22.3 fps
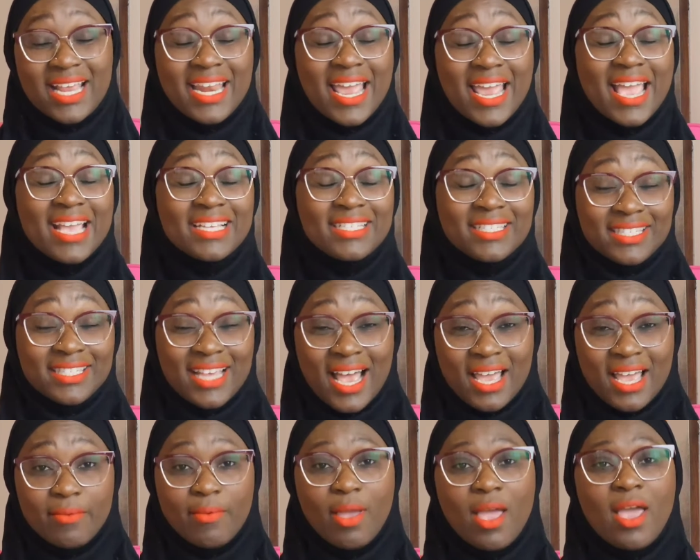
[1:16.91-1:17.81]
process
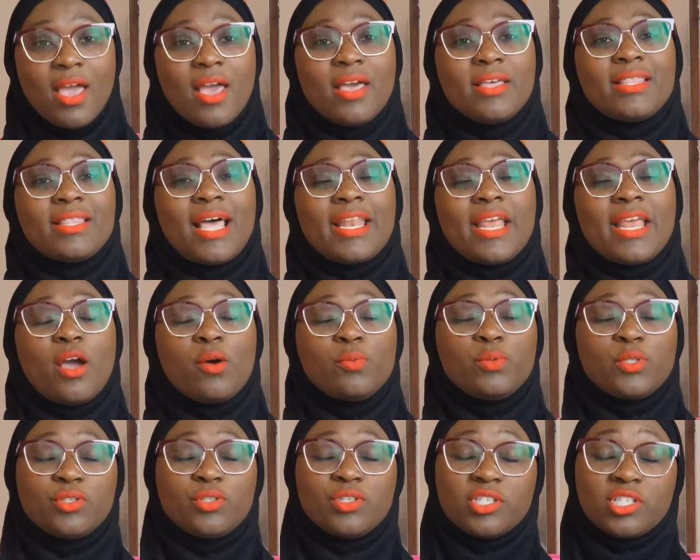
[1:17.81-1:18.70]
especially
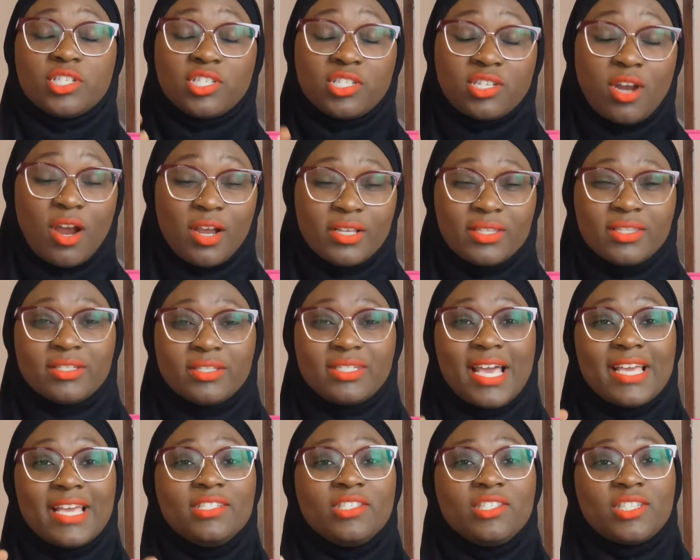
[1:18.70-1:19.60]
for
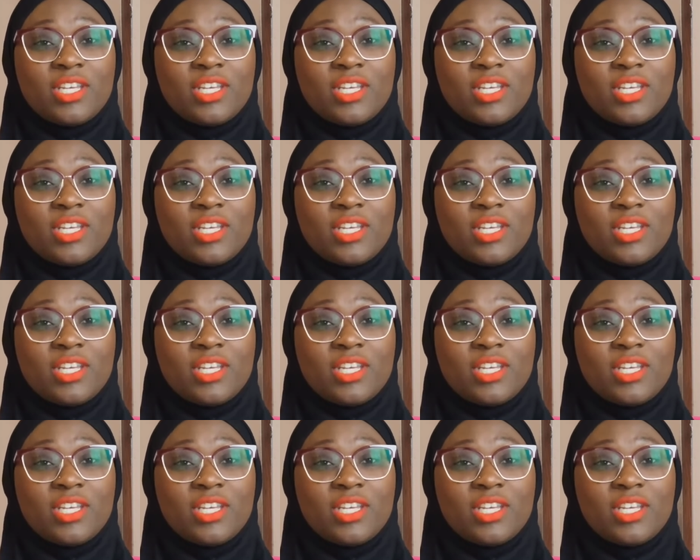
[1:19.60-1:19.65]
um,